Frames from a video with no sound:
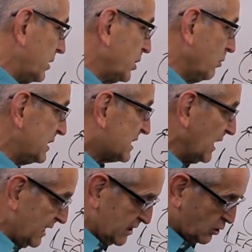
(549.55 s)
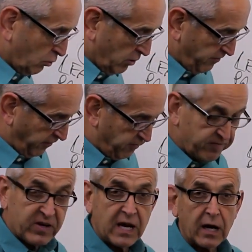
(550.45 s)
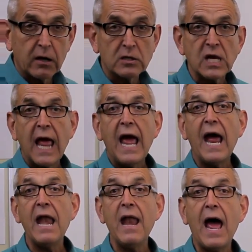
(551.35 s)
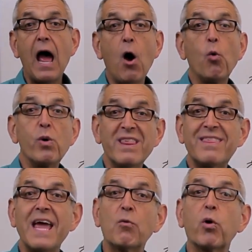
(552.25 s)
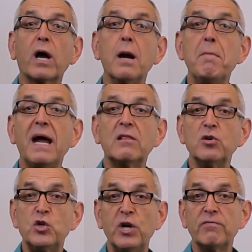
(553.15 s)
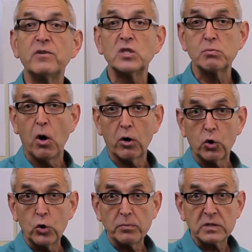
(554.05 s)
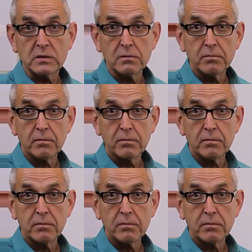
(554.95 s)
were doing Sunday school for 50 years, and now we think we're going to make the shift to small groups.